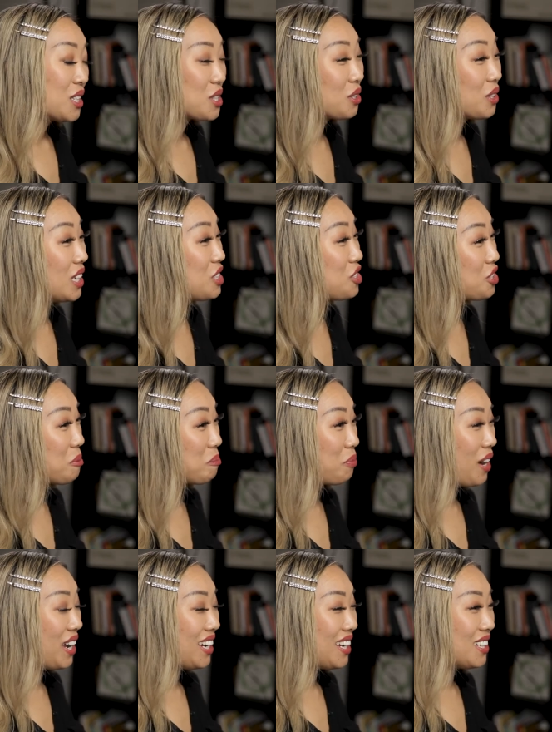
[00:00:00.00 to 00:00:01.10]
So let's jump
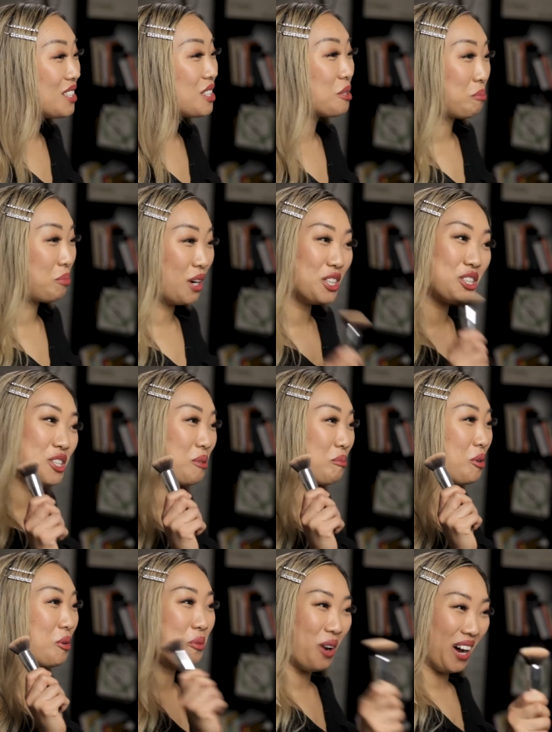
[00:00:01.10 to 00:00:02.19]
right into brush
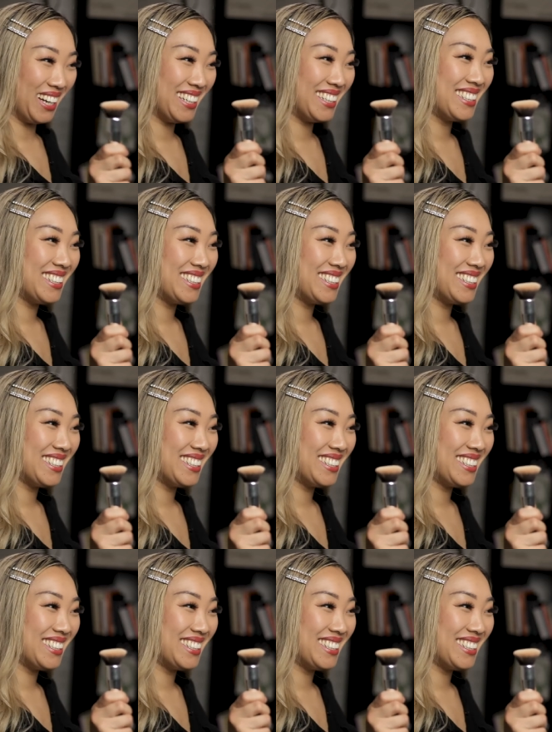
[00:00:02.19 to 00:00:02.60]
number one,